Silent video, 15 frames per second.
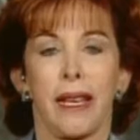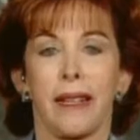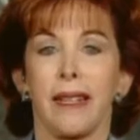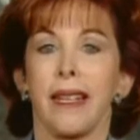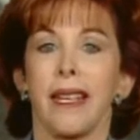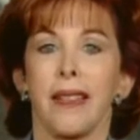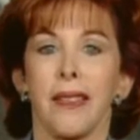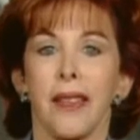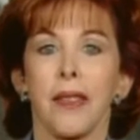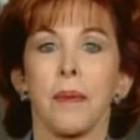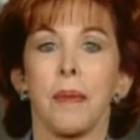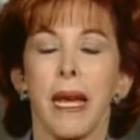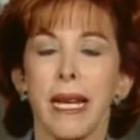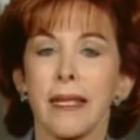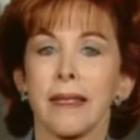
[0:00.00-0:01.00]
that. And then
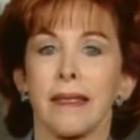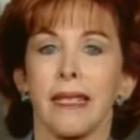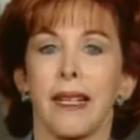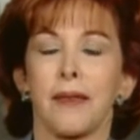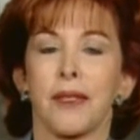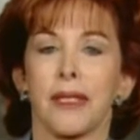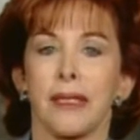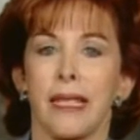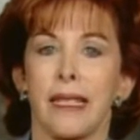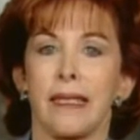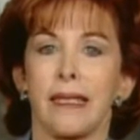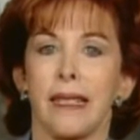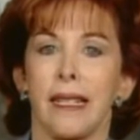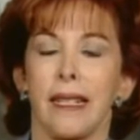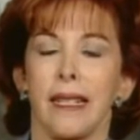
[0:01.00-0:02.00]
the banks will have to
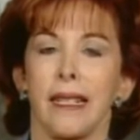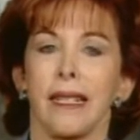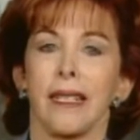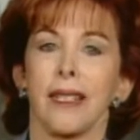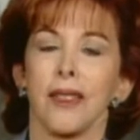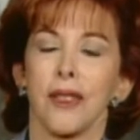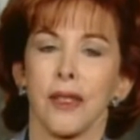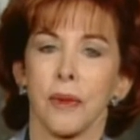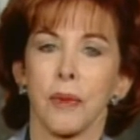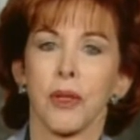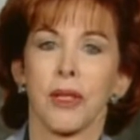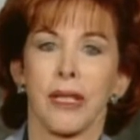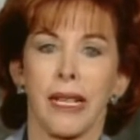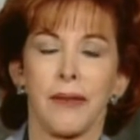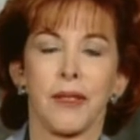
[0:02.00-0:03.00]
lend, and
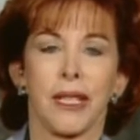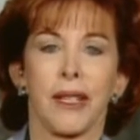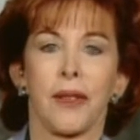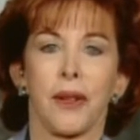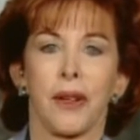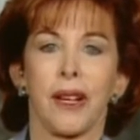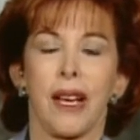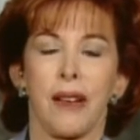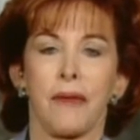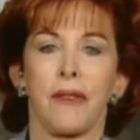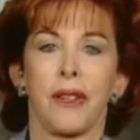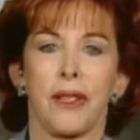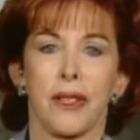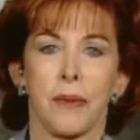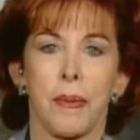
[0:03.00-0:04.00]
consumers will have to get their
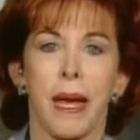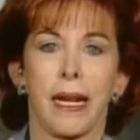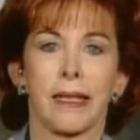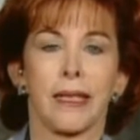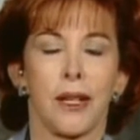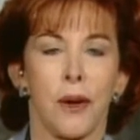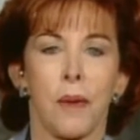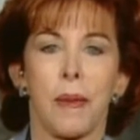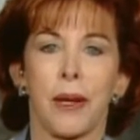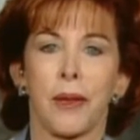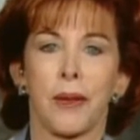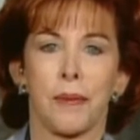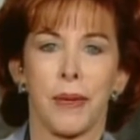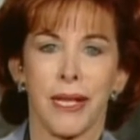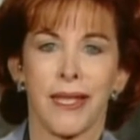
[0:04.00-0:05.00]
confidence back to go
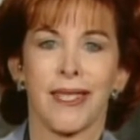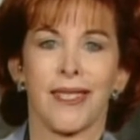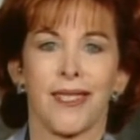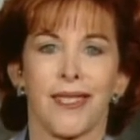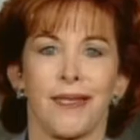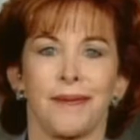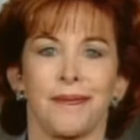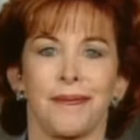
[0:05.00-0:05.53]
about their business.